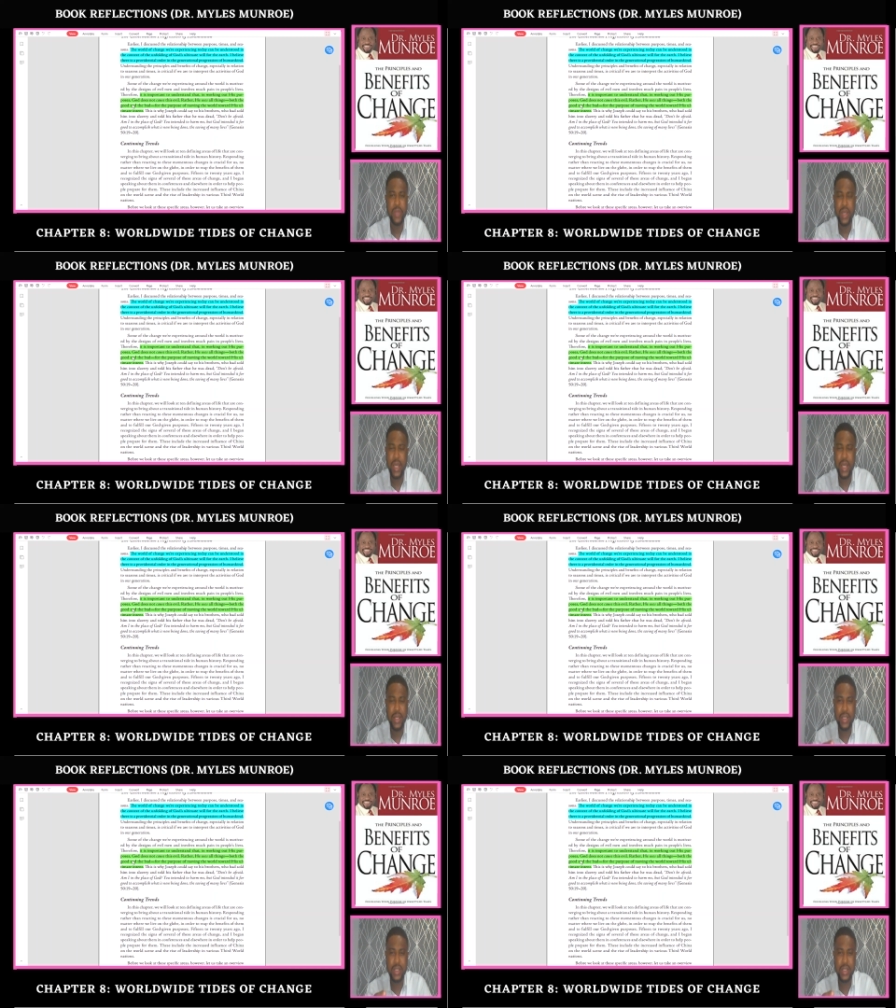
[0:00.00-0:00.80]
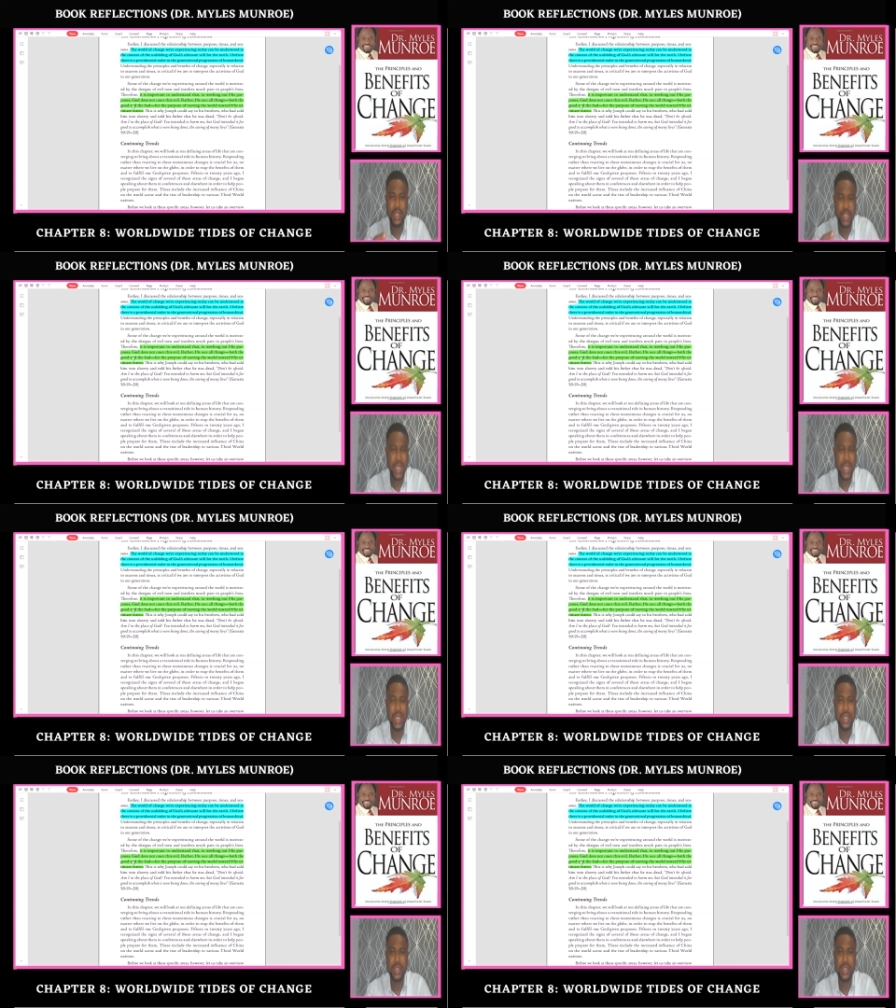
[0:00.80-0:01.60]
and the
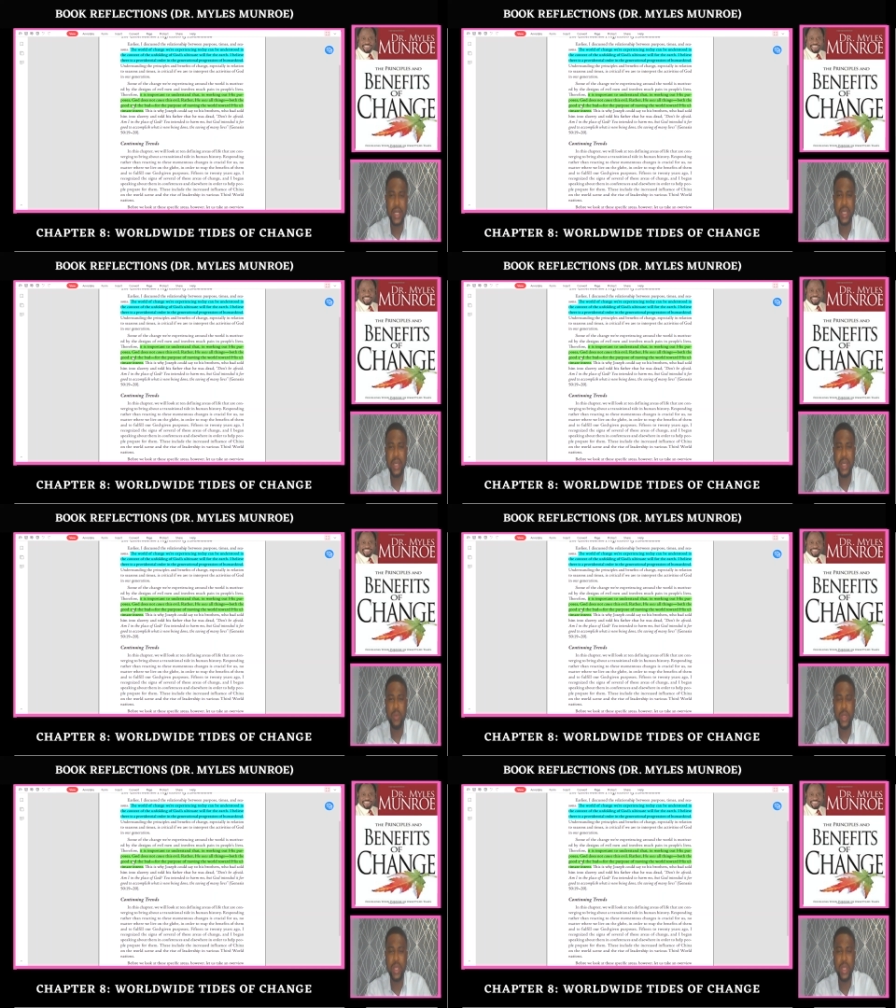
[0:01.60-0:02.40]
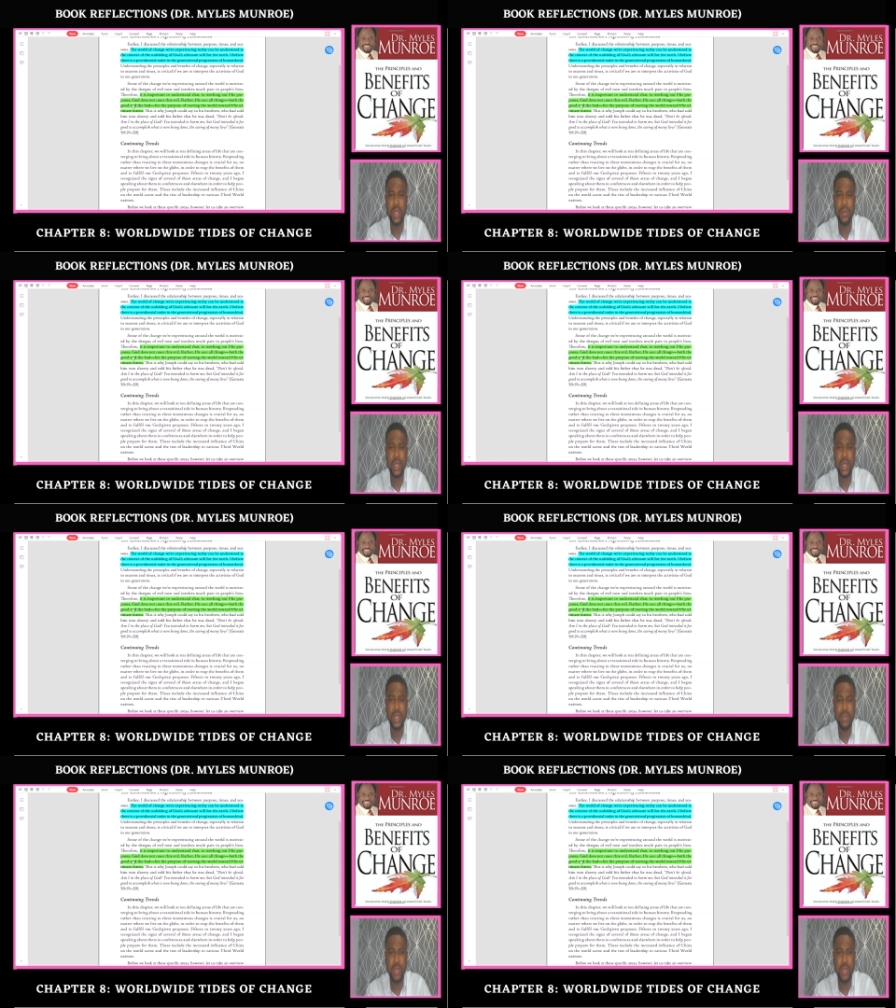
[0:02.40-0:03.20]
challenge that came with him, and
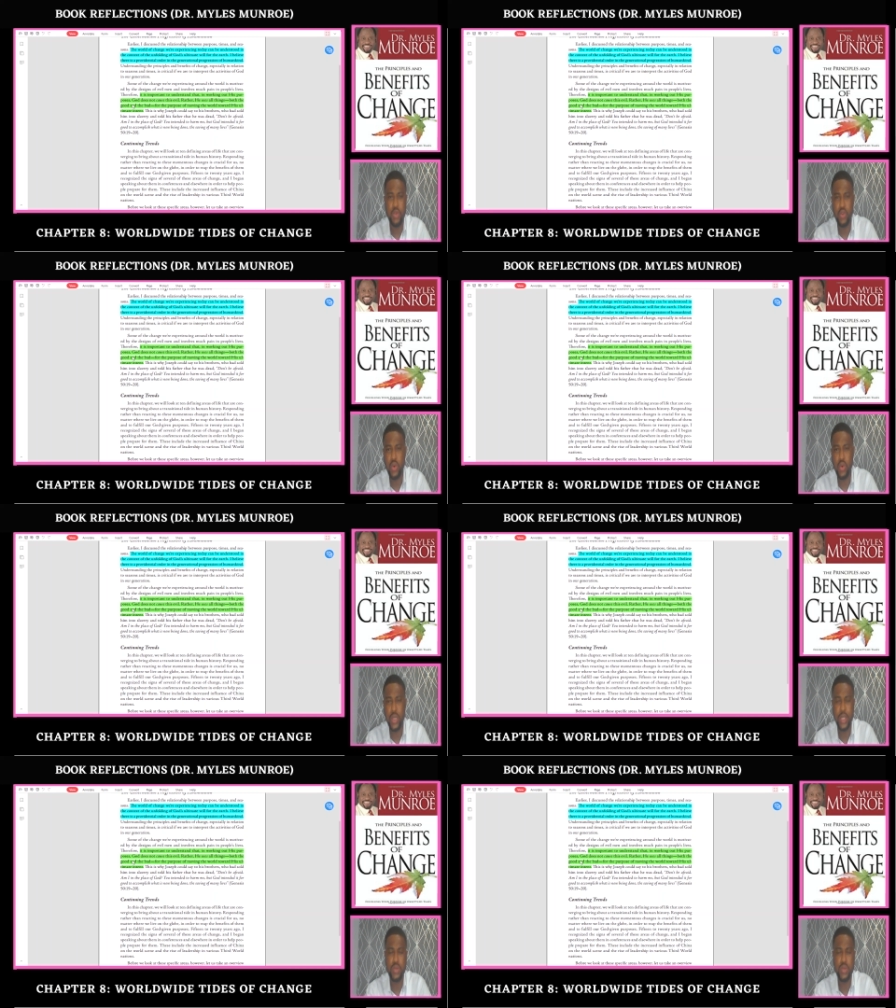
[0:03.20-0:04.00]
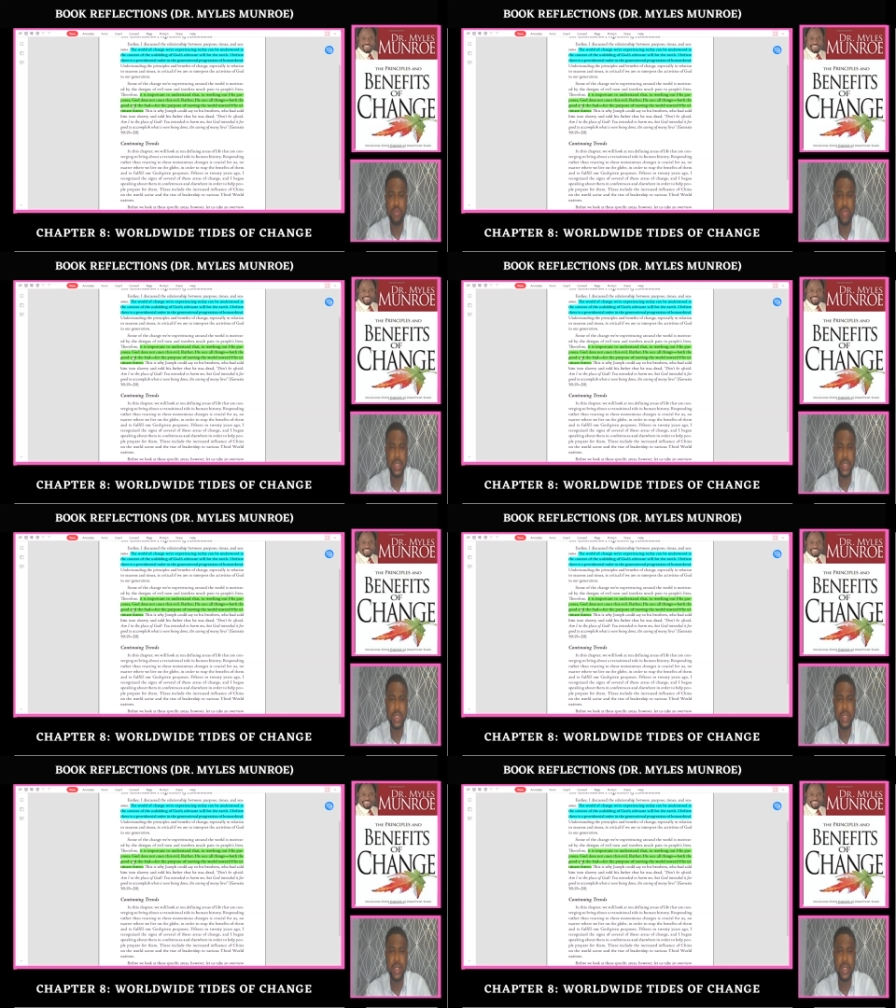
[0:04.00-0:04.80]
he being thrown into
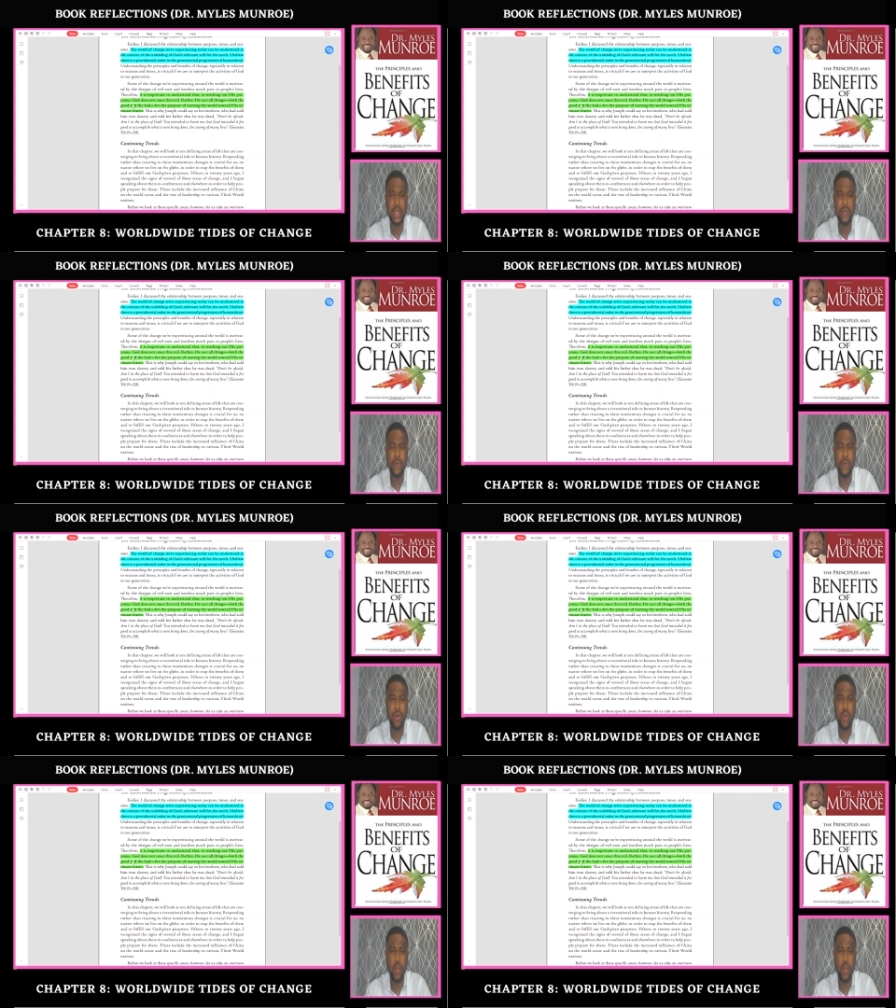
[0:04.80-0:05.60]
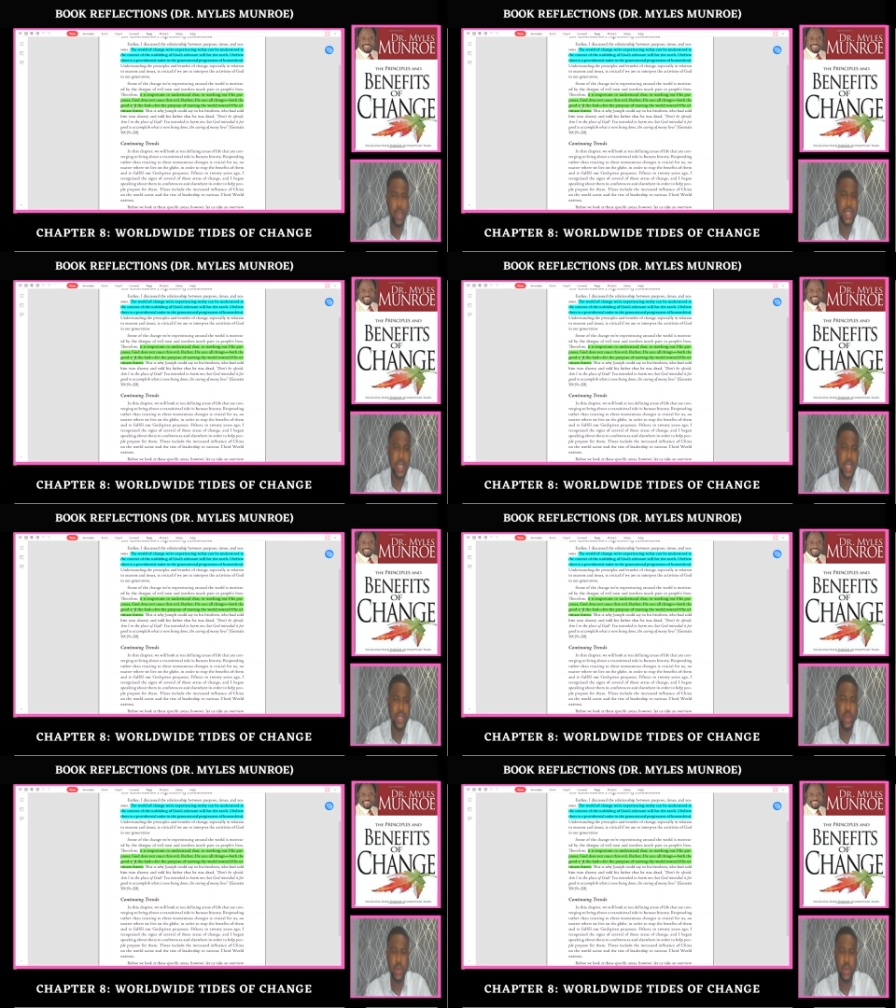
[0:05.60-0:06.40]
prison for what he did
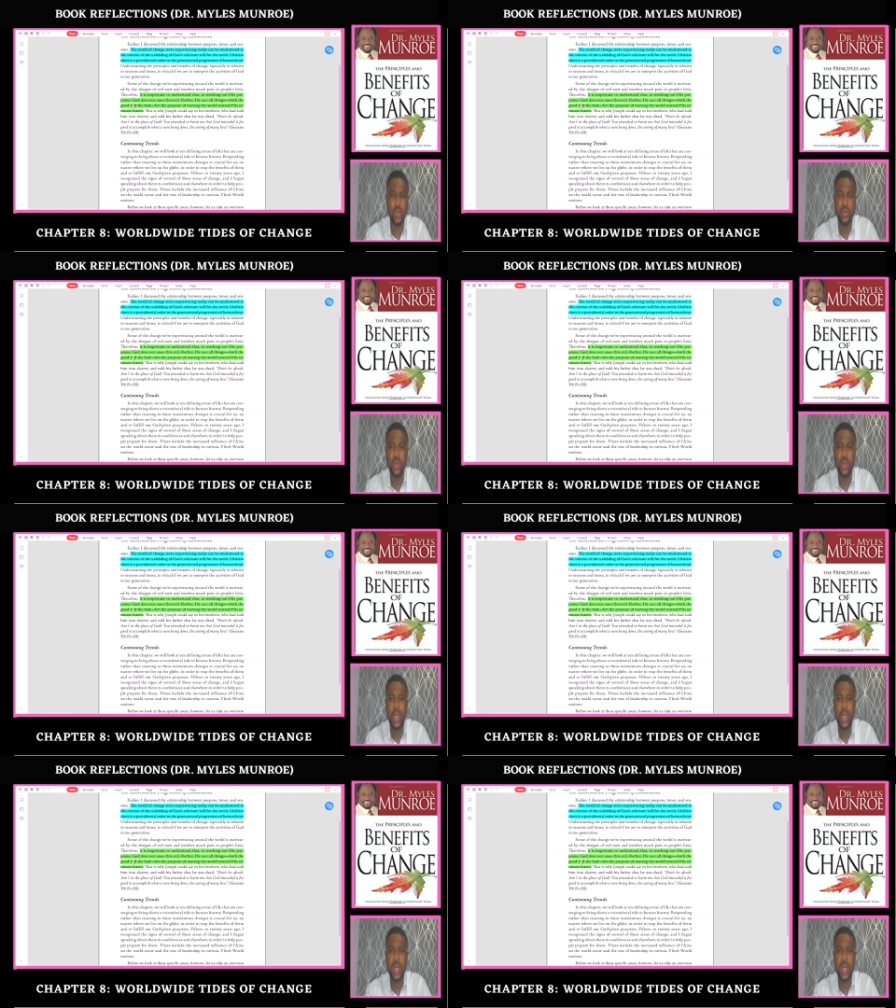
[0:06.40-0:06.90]
not do,